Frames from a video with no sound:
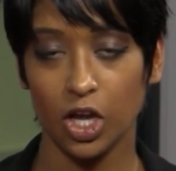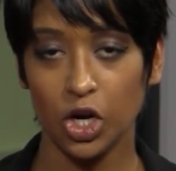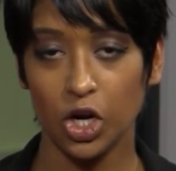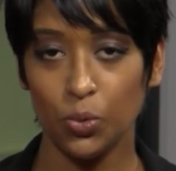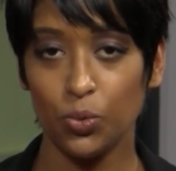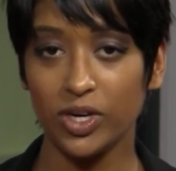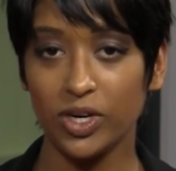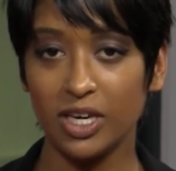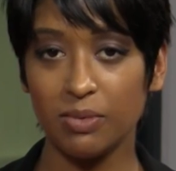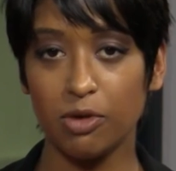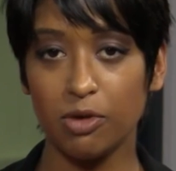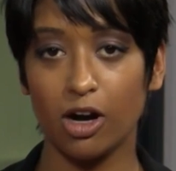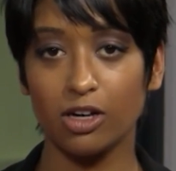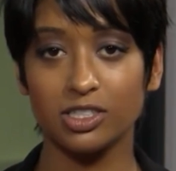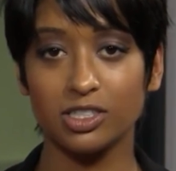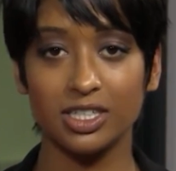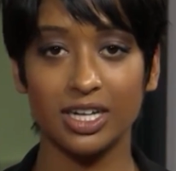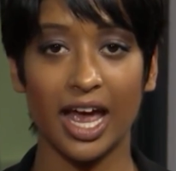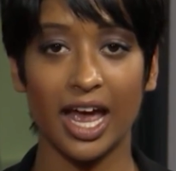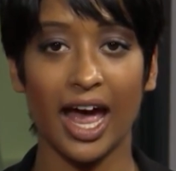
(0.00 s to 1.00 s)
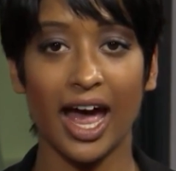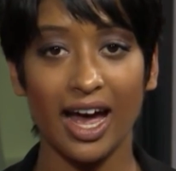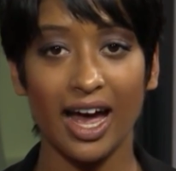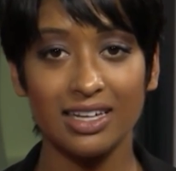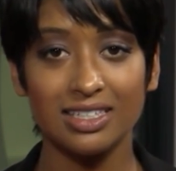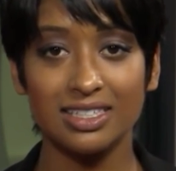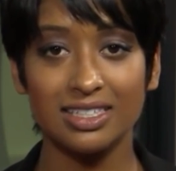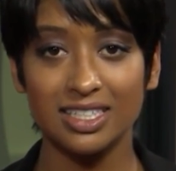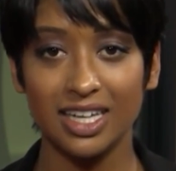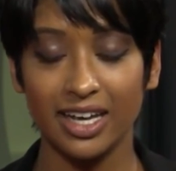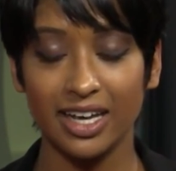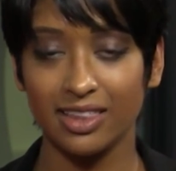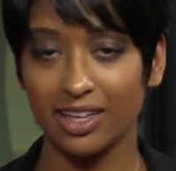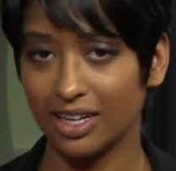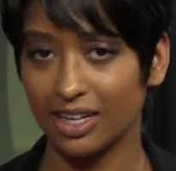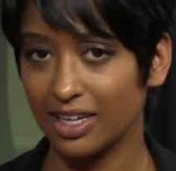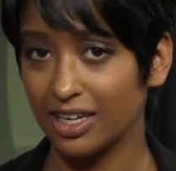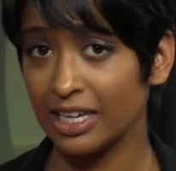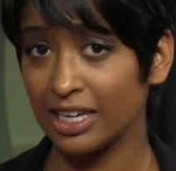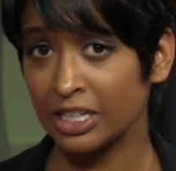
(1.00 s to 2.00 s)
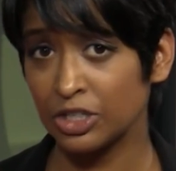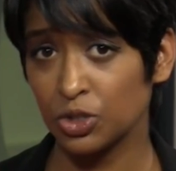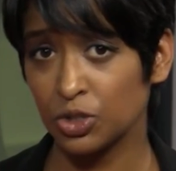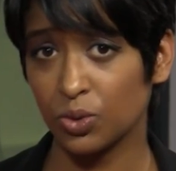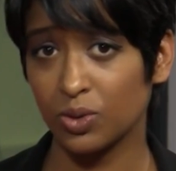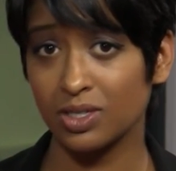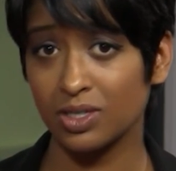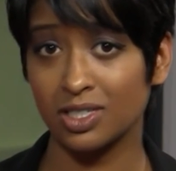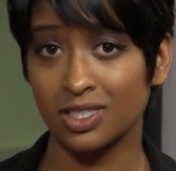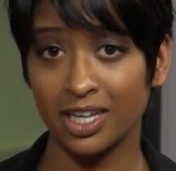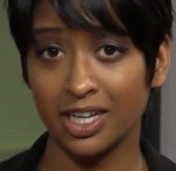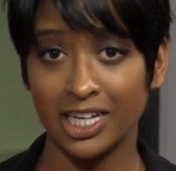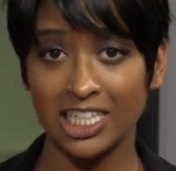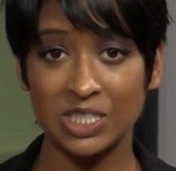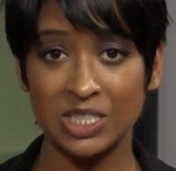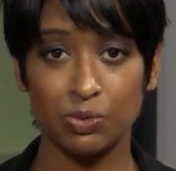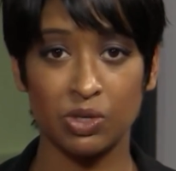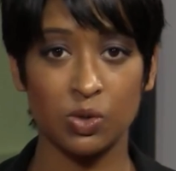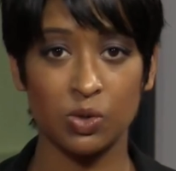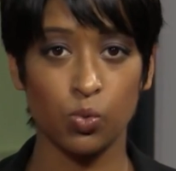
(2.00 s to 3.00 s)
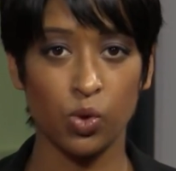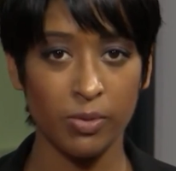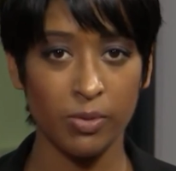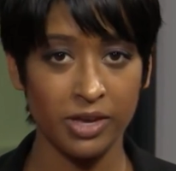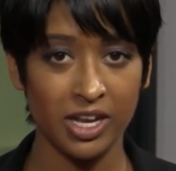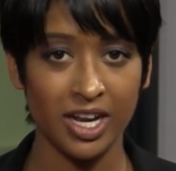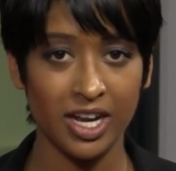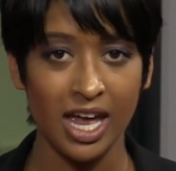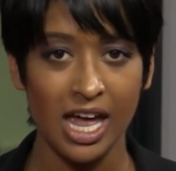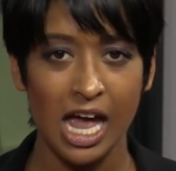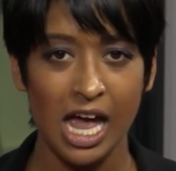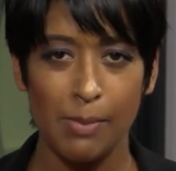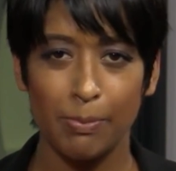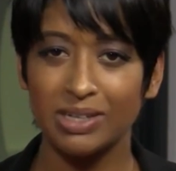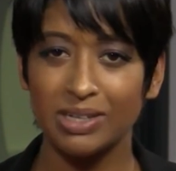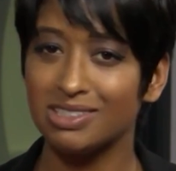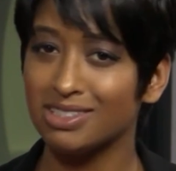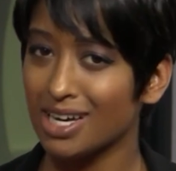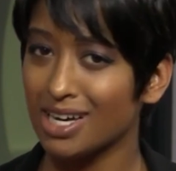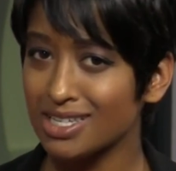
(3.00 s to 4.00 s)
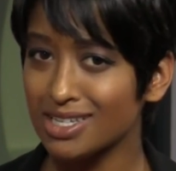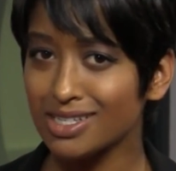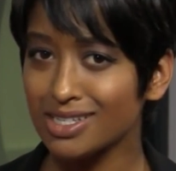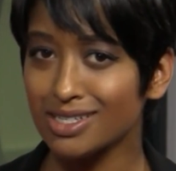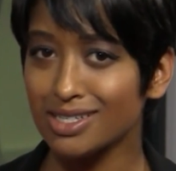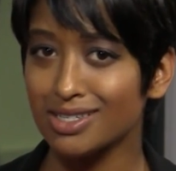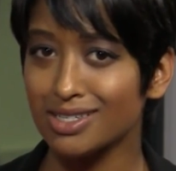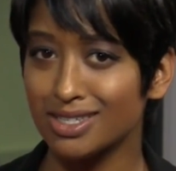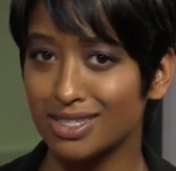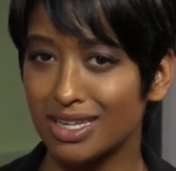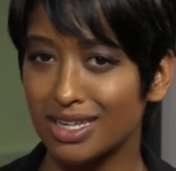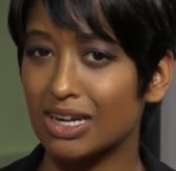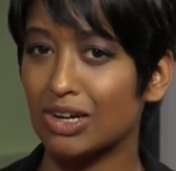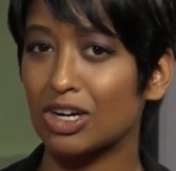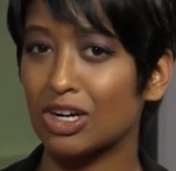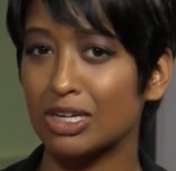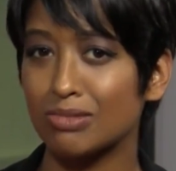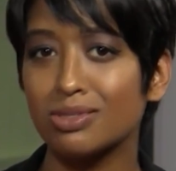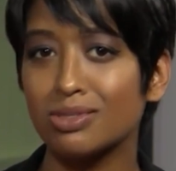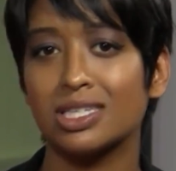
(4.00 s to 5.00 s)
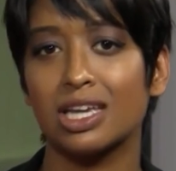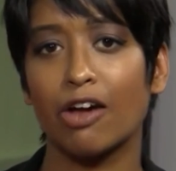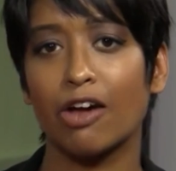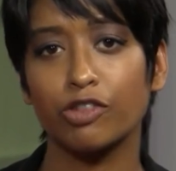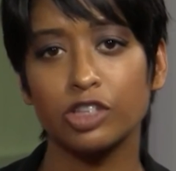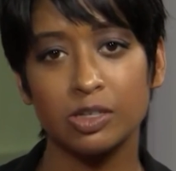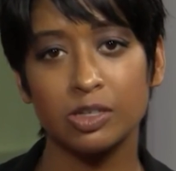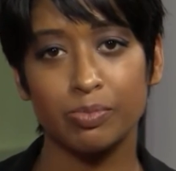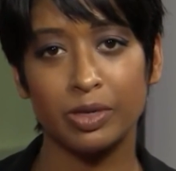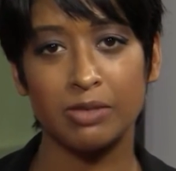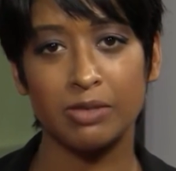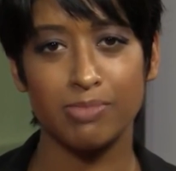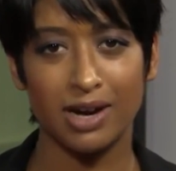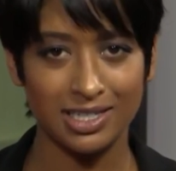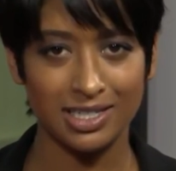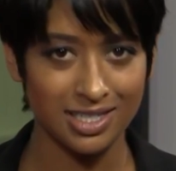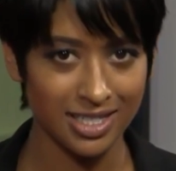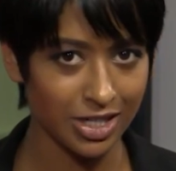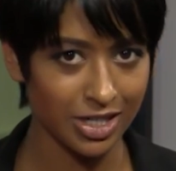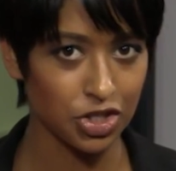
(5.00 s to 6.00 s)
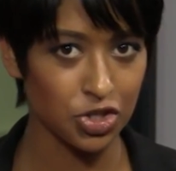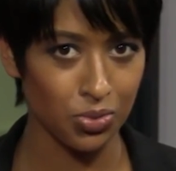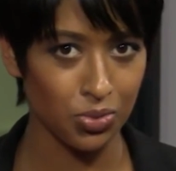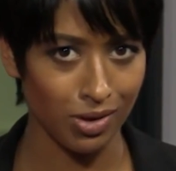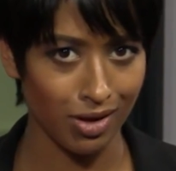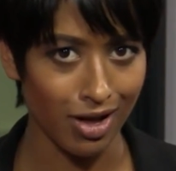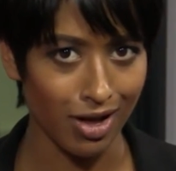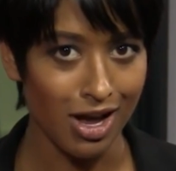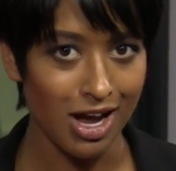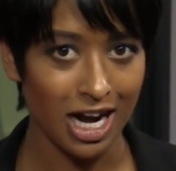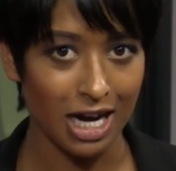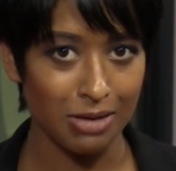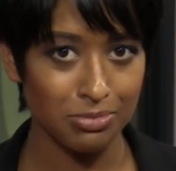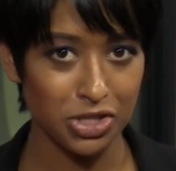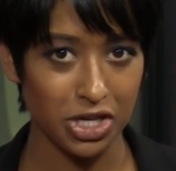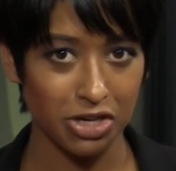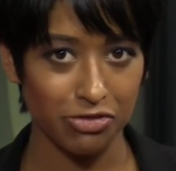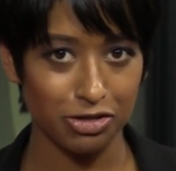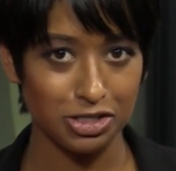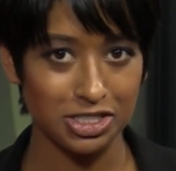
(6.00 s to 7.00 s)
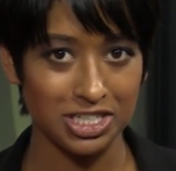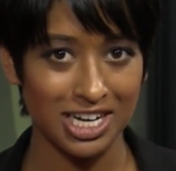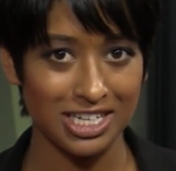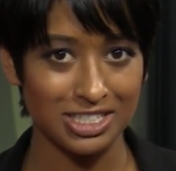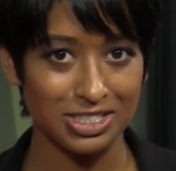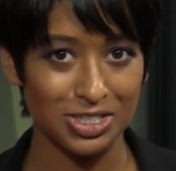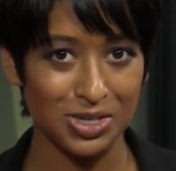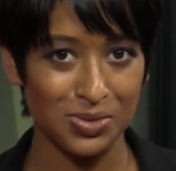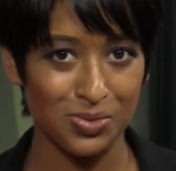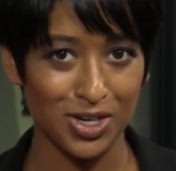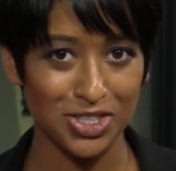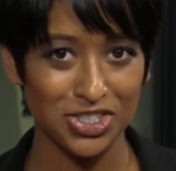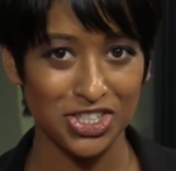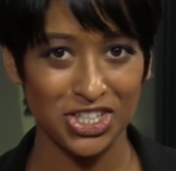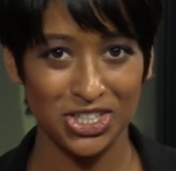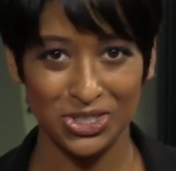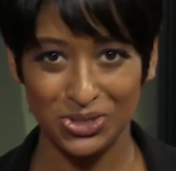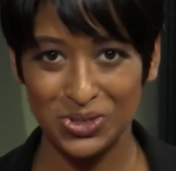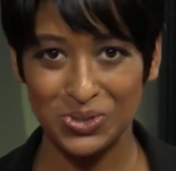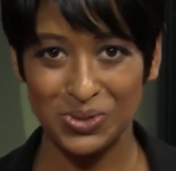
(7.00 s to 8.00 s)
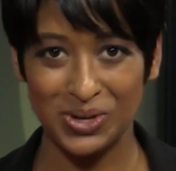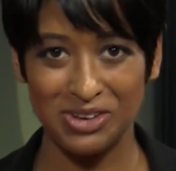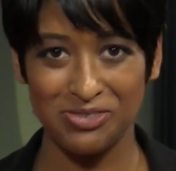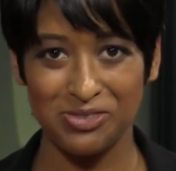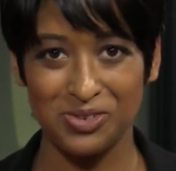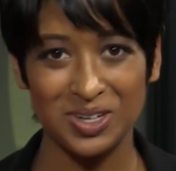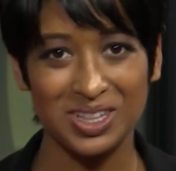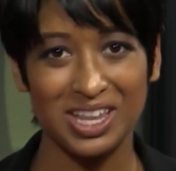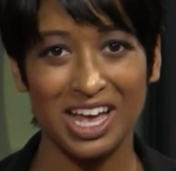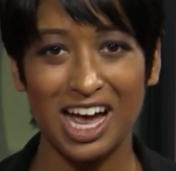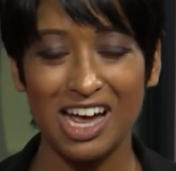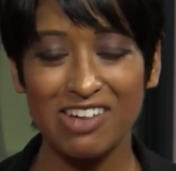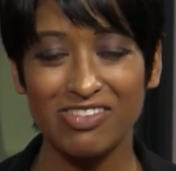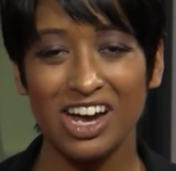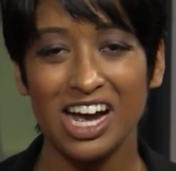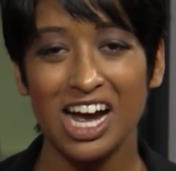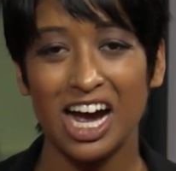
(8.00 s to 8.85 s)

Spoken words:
Ricky Martin has said that he enjoys sex with women, but doesn't consider himself to be bisexual. I'm Jennifer Senesi, you're watching News 24 Live.